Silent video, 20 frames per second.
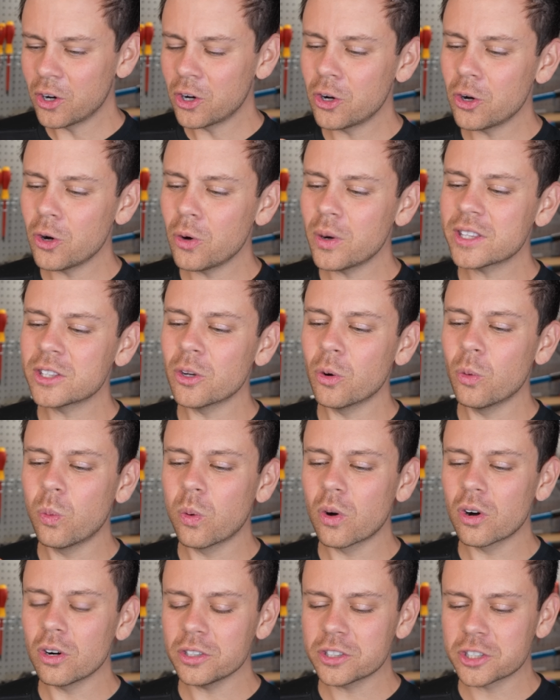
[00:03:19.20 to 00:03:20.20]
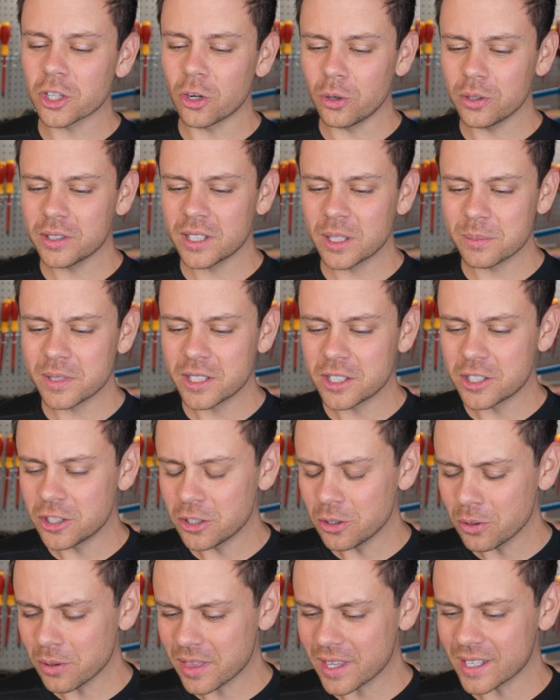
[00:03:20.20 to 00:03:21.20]
Who in the world told him to
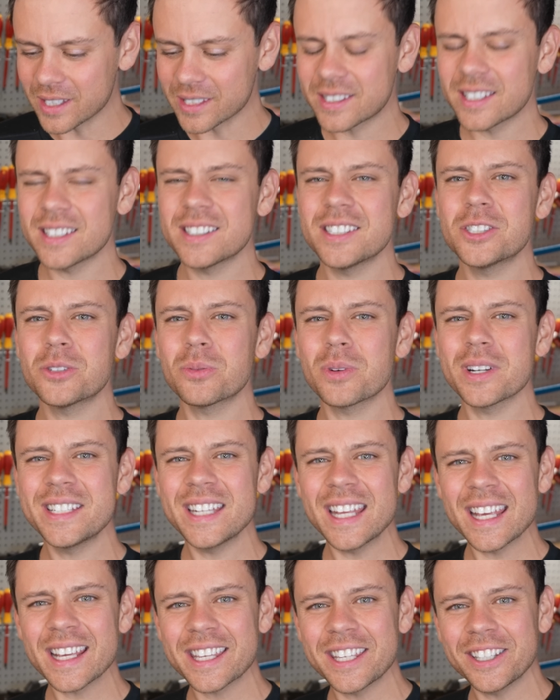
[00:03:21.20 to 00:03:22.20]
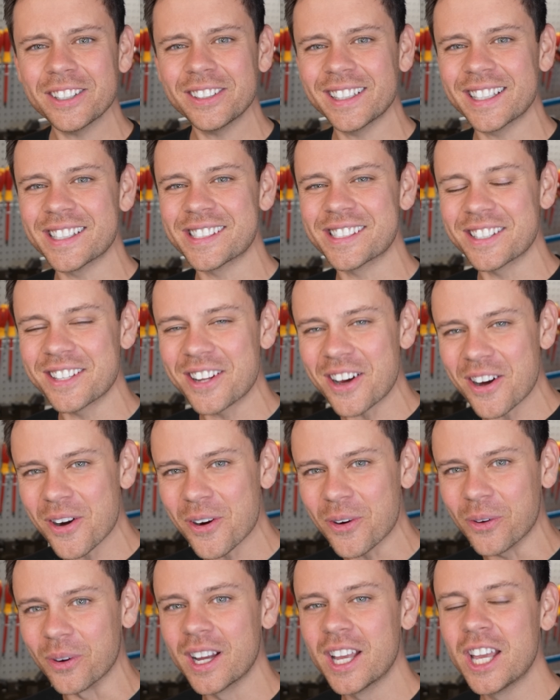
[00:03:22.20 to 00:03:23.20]
do this? This is ridiculous.
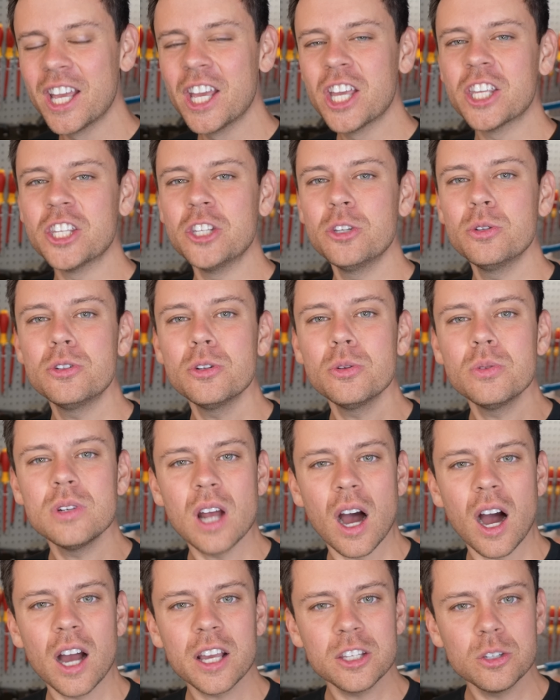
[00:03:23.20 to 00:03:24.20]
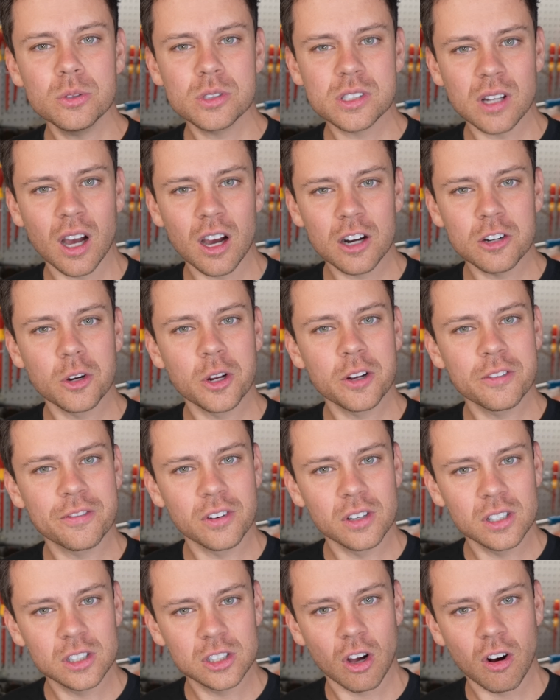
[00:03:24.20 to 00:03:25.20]
No, you do not use soldering
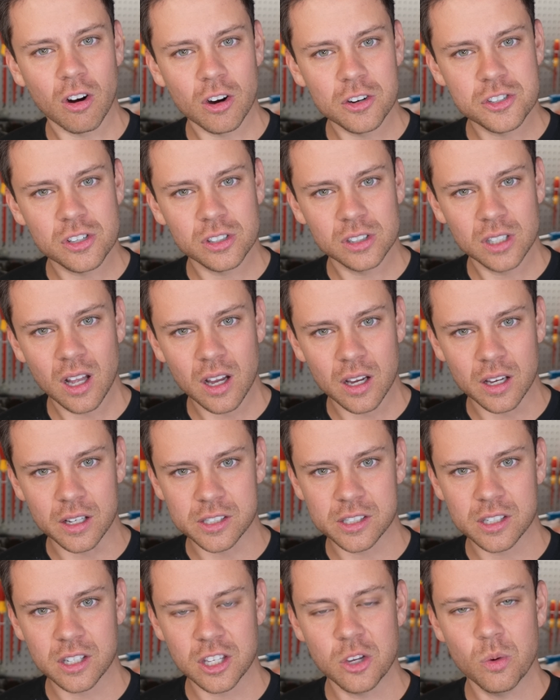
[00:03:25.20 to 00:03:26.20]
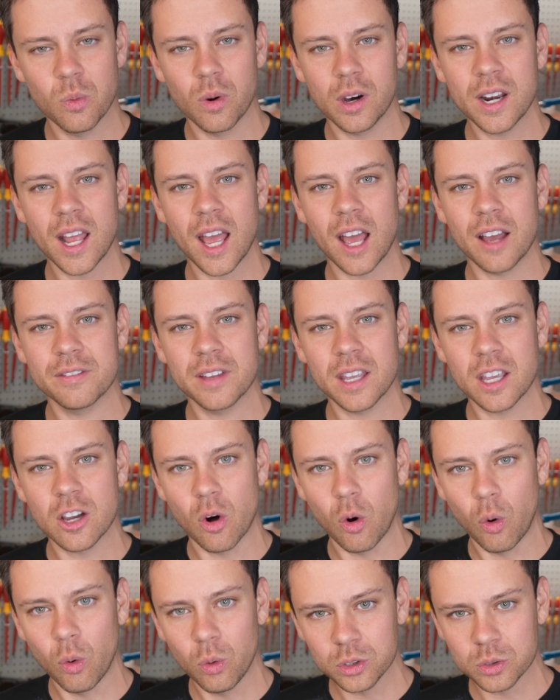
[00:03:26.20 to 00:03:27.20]
for large lugs. You want to have a
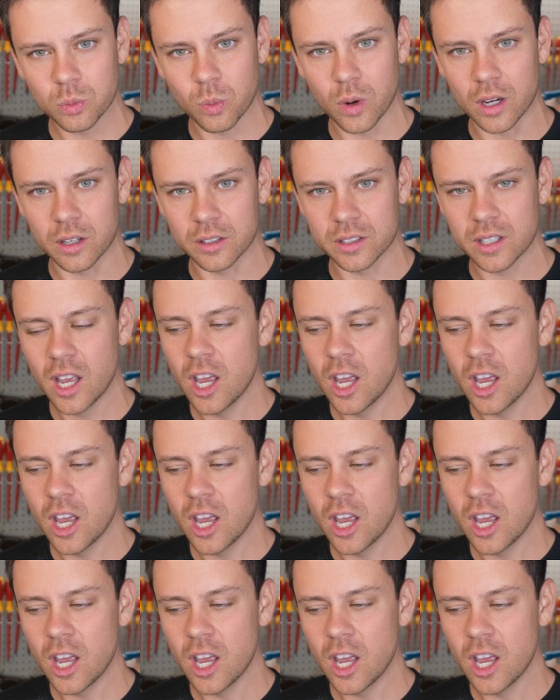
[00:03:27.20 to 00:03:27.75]
cold weld.